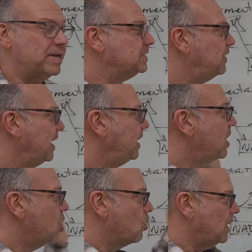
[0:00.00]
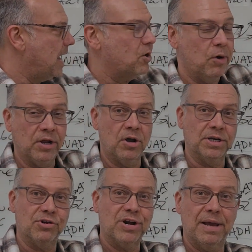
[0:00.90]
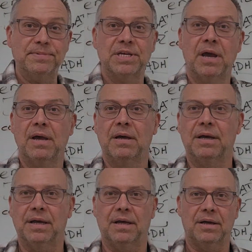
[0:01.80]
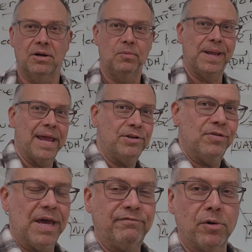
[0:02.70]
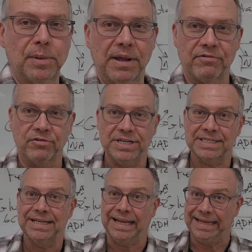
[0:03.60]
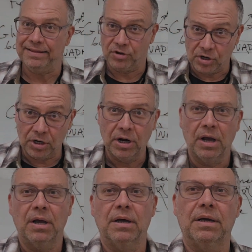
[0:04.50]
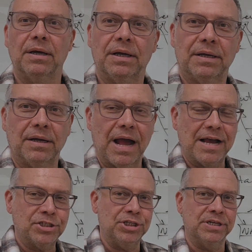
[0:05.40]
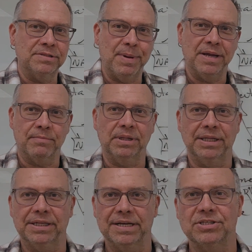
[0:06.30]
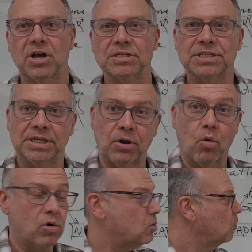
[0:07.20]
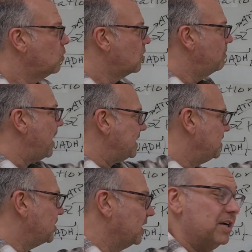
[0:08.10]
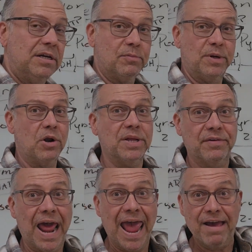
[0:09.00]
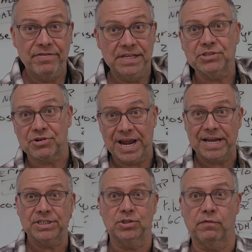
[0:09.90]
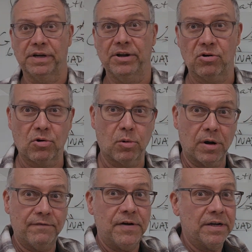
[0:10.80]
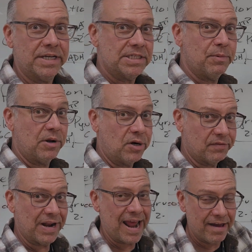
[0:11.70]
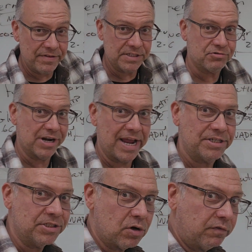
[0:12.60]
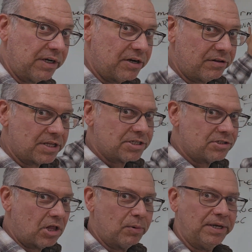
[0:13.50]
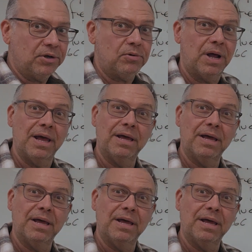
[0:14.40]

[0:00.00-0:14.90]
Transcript: that is fine. We're not going on to Krebs. We can't do that for whatever reason. Either oxygen is being completely exhausted, or we're a bacteria and we don't even have these reactions over here, or we're a fungus and we don't even have these reactions over here, and this is all we do.